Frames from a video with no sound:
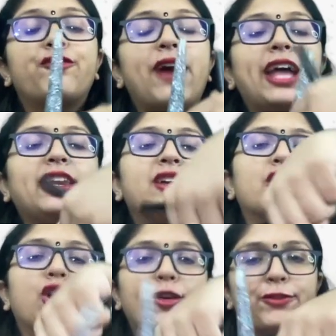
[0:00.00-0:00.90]
one
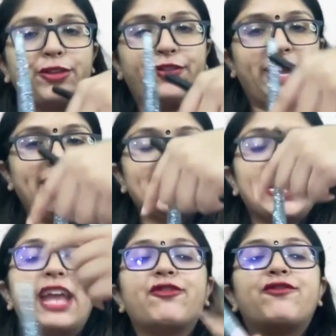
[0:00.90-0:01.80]
curved face
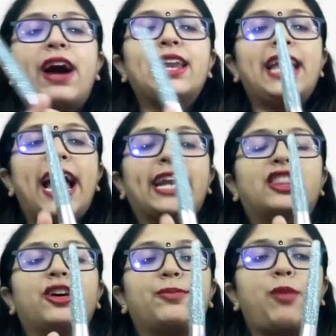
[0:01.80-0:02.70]
and one
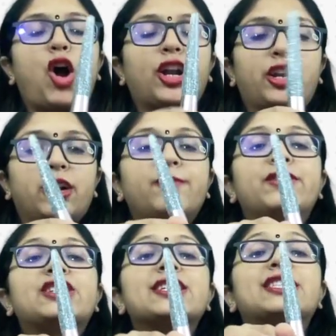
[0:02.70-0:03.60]
at the bottom
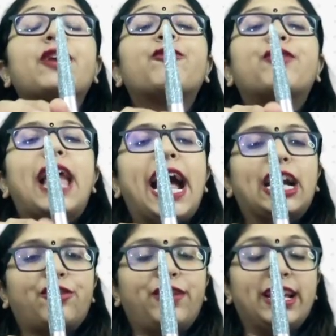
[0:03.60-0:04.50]
which is the
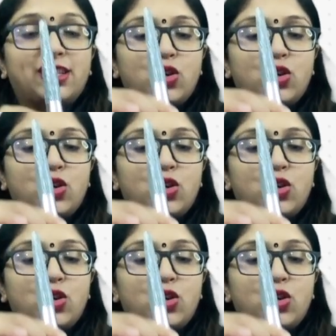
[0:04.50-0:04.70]
flat face.